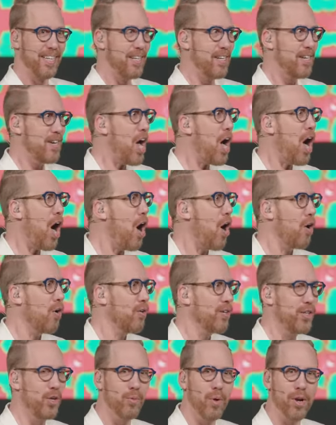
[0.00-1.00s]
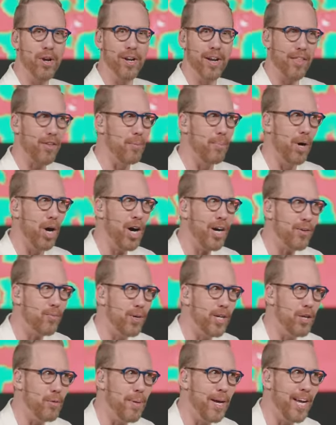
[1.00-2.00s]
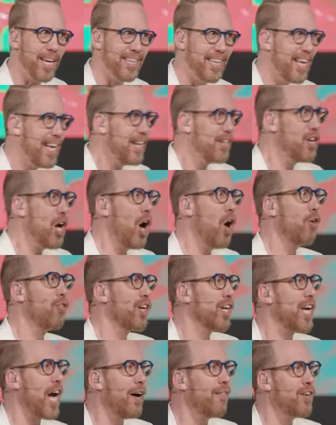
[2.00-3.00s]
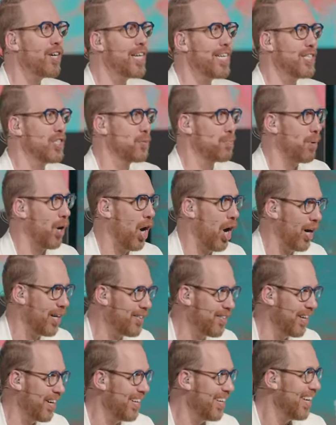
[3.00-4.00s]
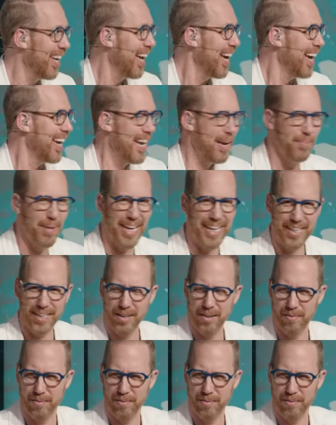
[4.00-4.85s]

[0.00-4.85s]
No, you wrote another book? What do you mean? No, the governance book. The, and I'm like,